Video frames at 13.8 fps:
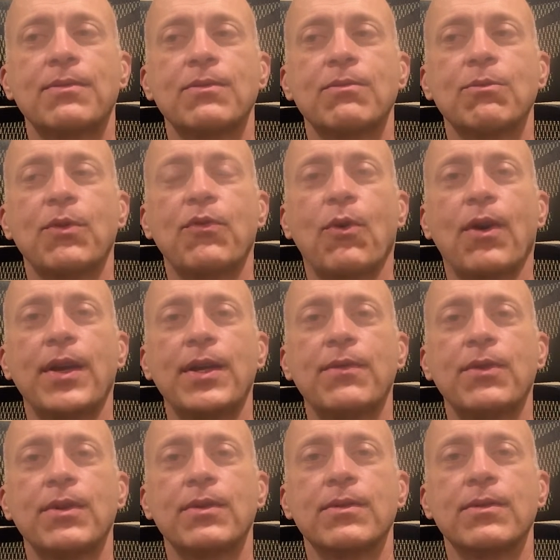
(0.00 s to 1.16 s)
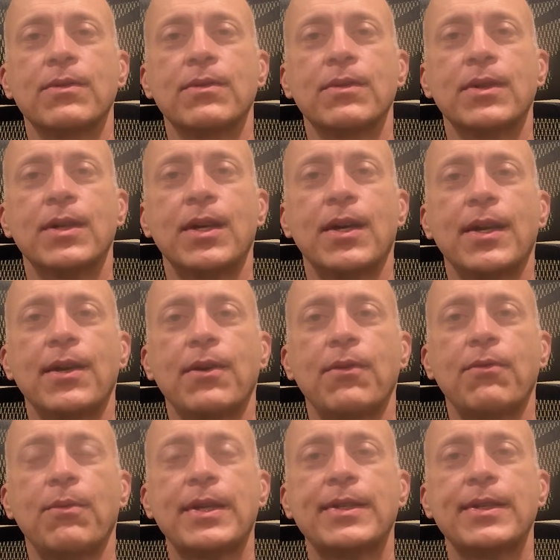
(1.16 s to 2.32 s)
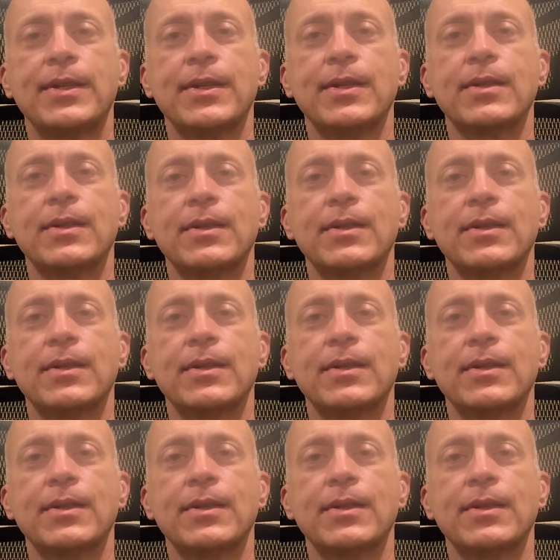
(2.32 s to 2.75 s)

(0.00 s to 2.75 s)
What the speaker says: before I even got out of my tent,